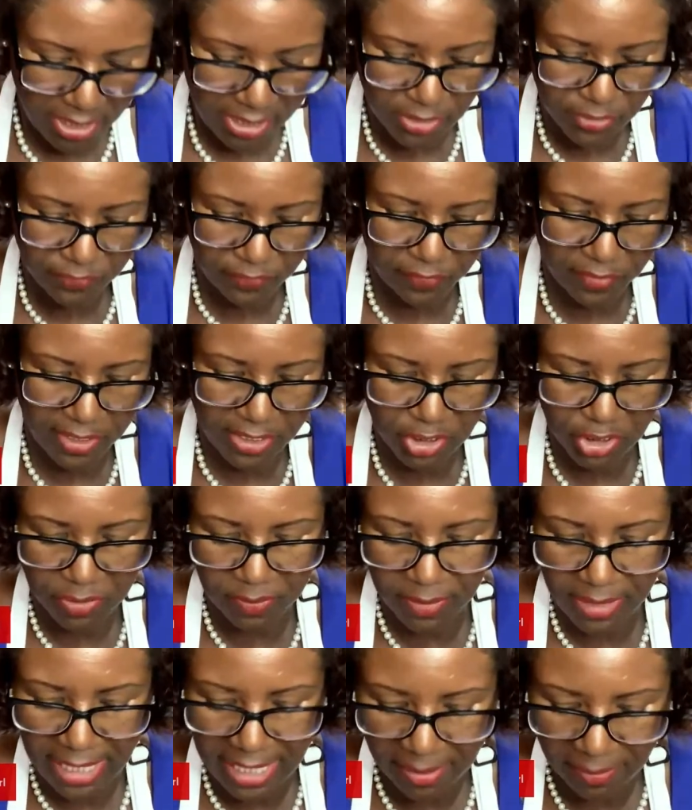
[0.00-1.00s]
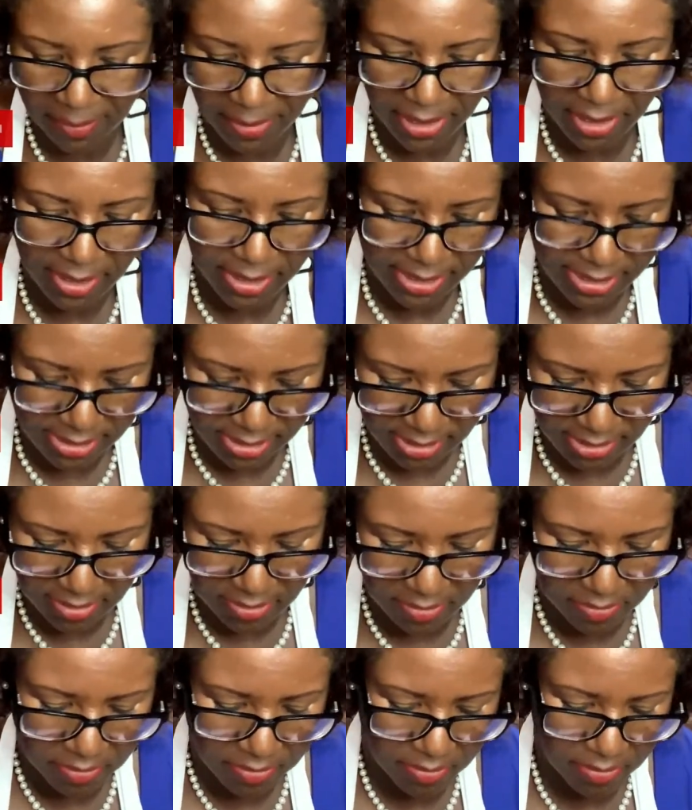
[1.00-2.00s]
We have fresh
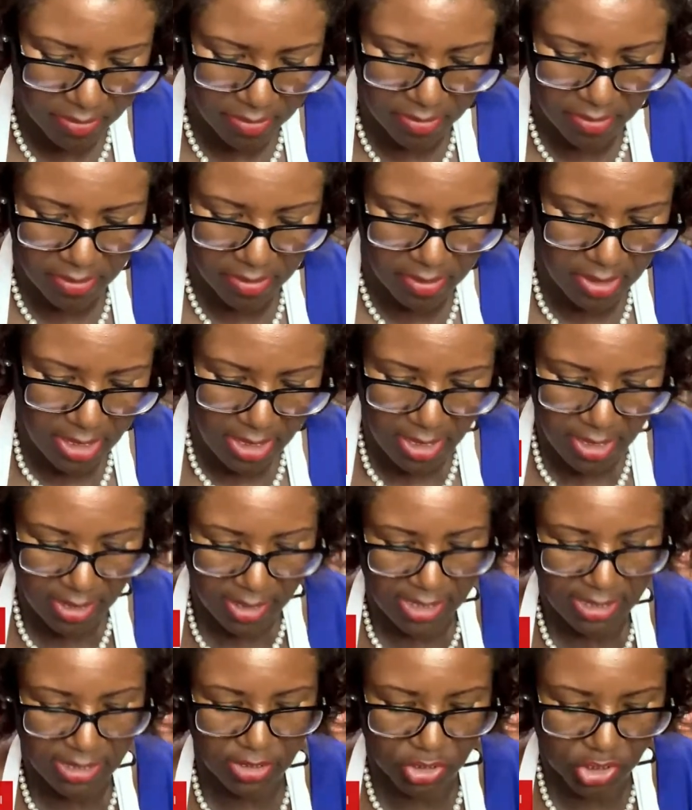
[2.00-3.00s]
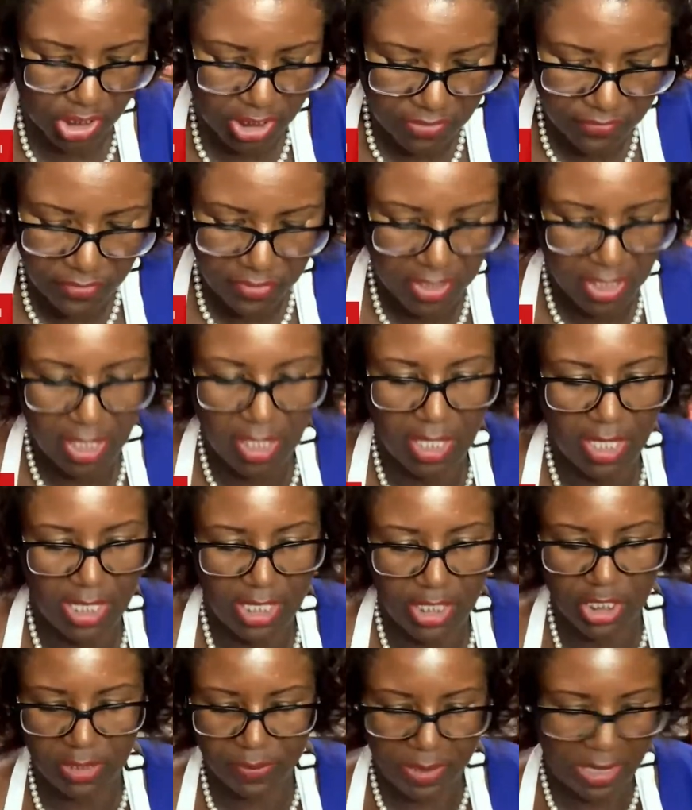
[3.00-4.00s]
blackberries. This is just for the
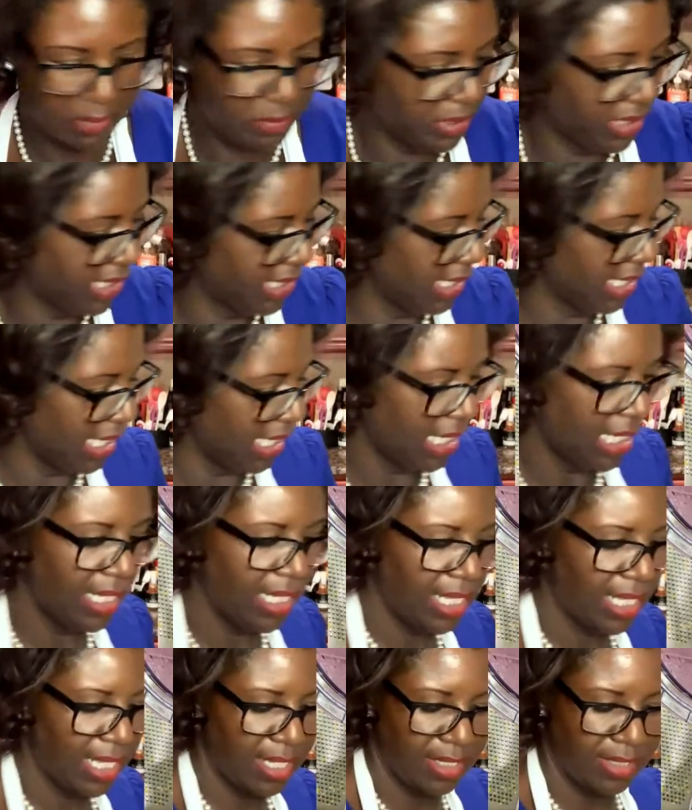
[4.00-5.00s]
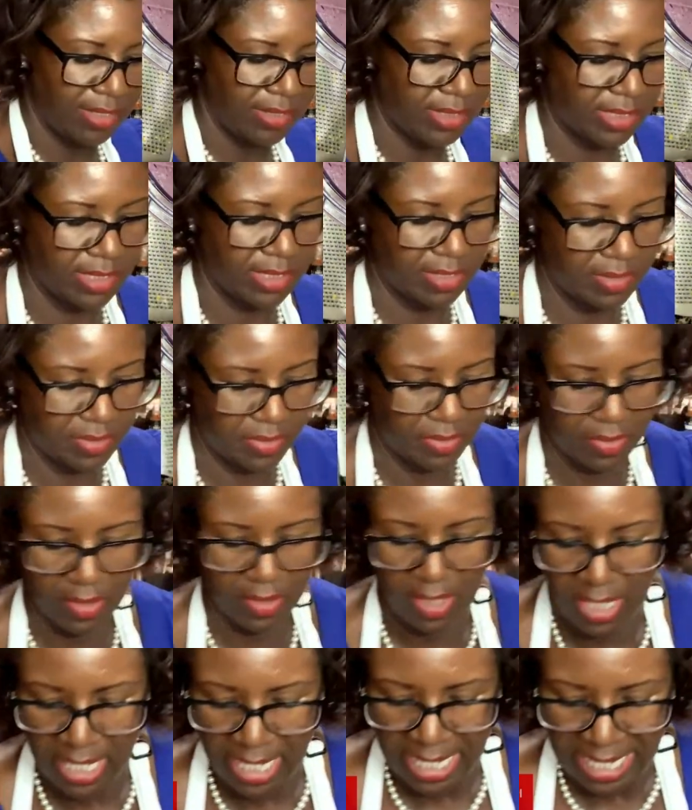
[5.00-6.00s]
garnish. I'm not blending anything else.
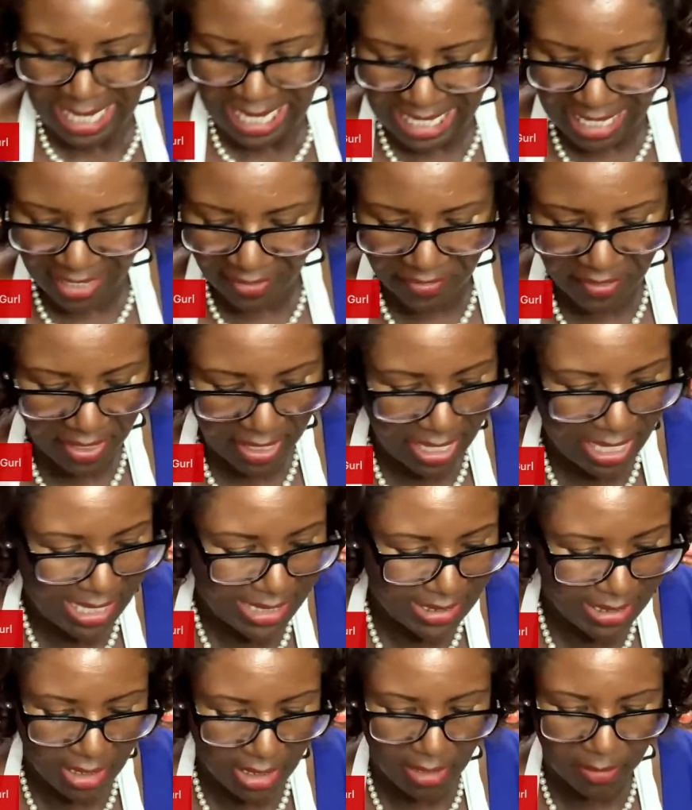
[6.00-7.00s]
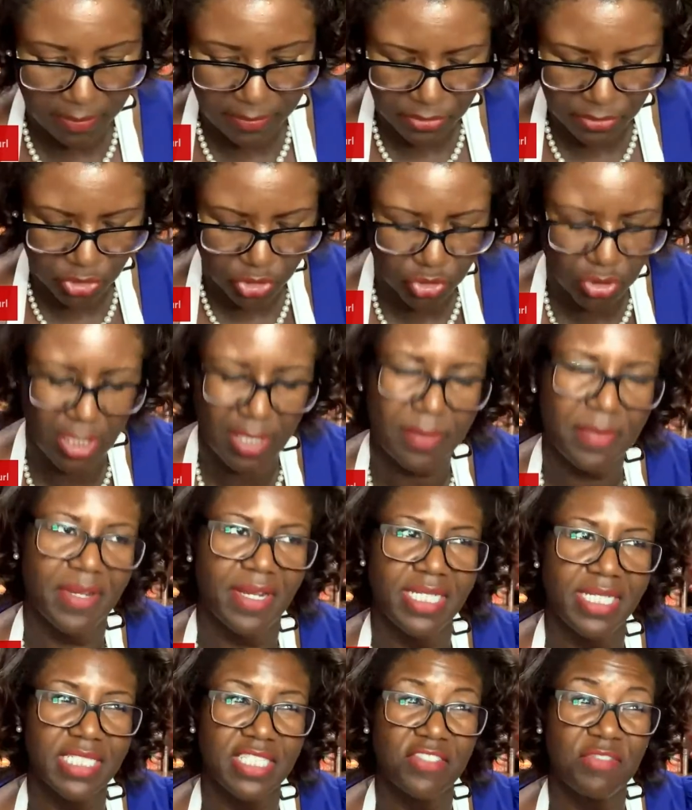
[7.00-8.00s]
And I think it has a couple
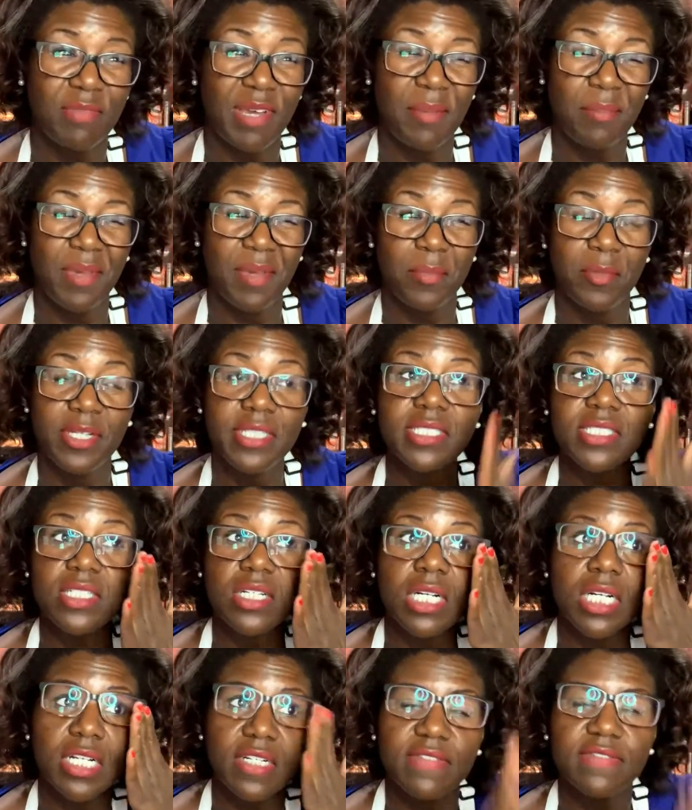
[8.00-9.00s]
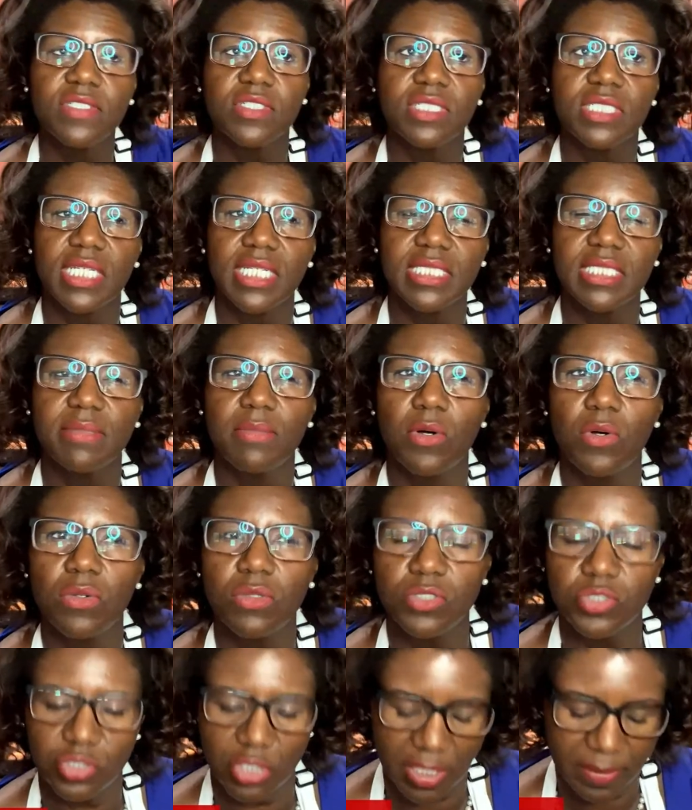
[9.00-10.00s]
strawberries. If my memory serves, there's like some
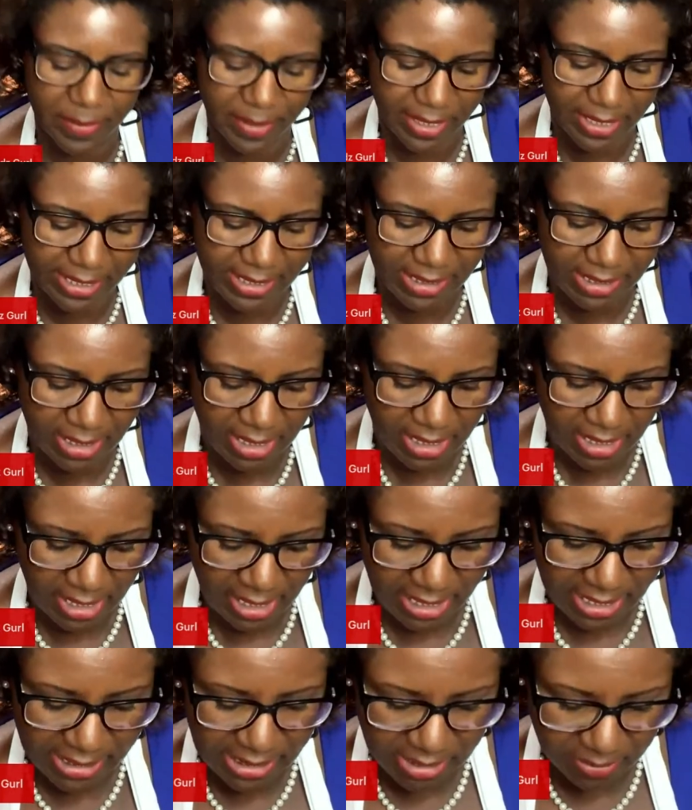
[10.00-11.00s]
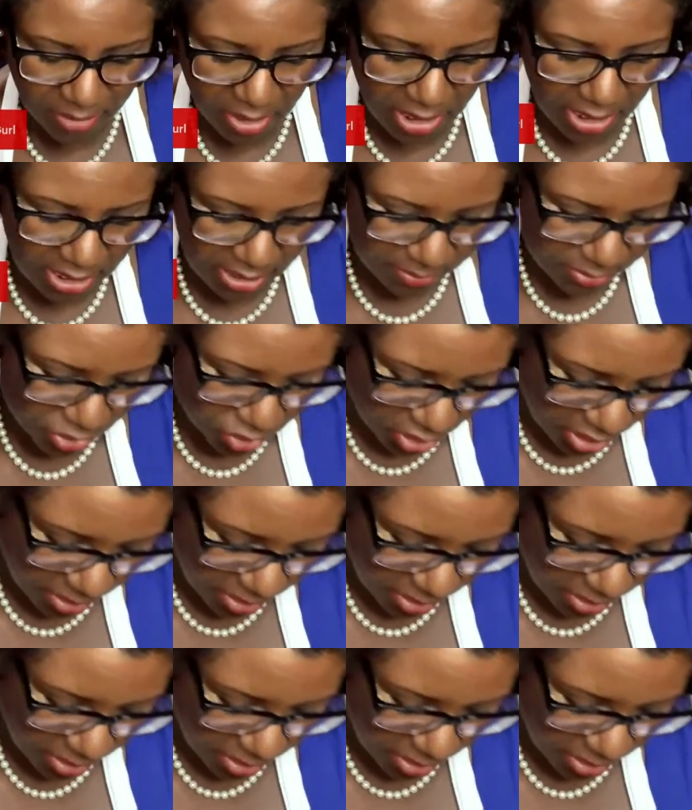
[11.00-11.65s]
whole strawberries and some cut up